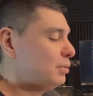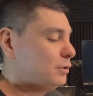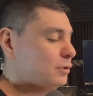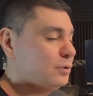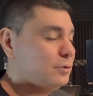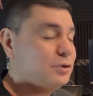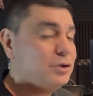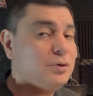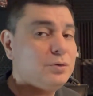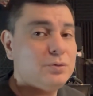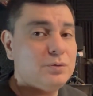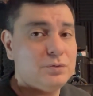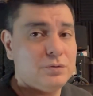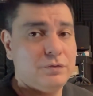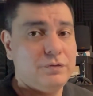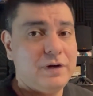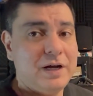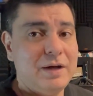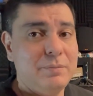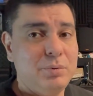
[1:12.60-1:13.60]
Bluetooth
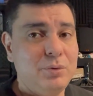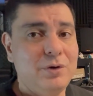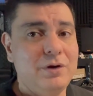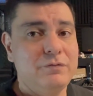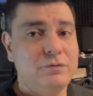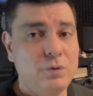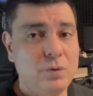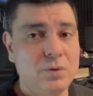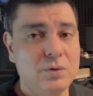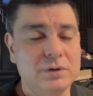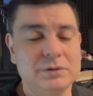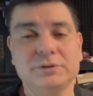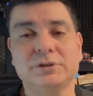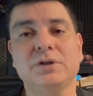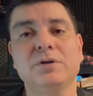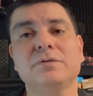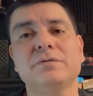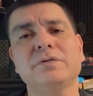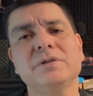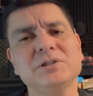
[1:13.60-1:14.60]
5.4.
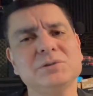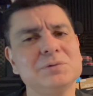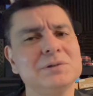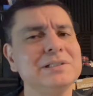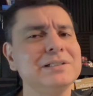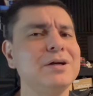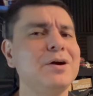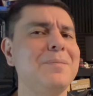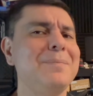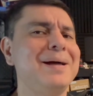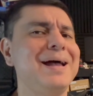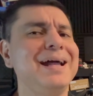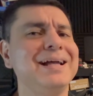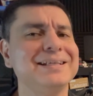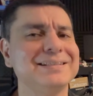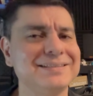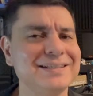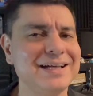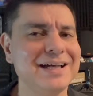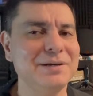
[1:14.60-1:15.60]
So first, we're going to go back
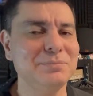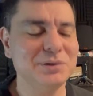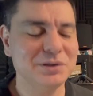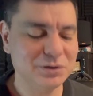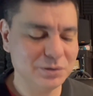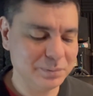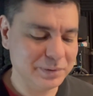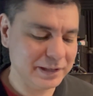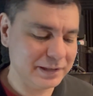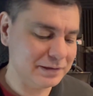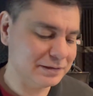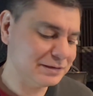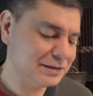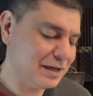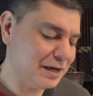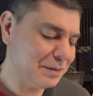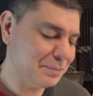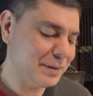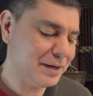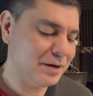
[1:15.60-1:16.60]
in time a little bit.
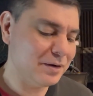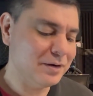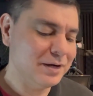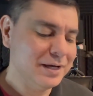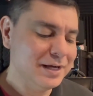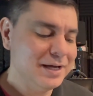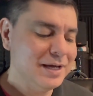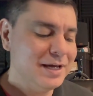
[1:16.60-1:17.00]
Talk about